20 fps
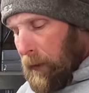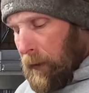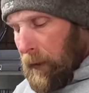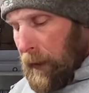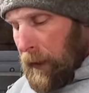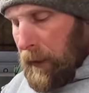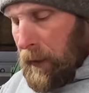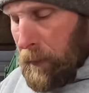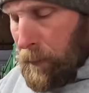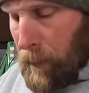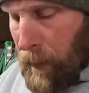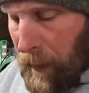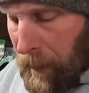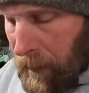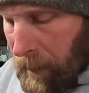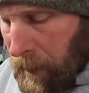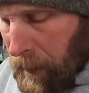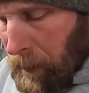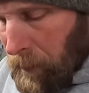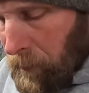than this,
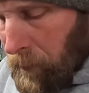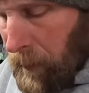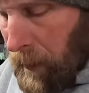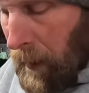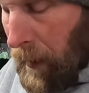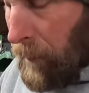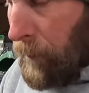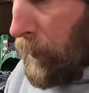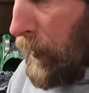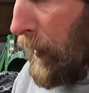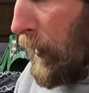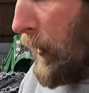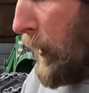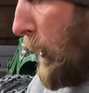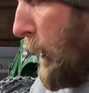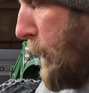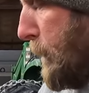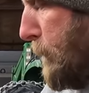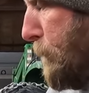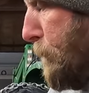but he used to have like
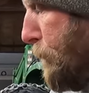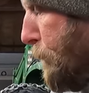a,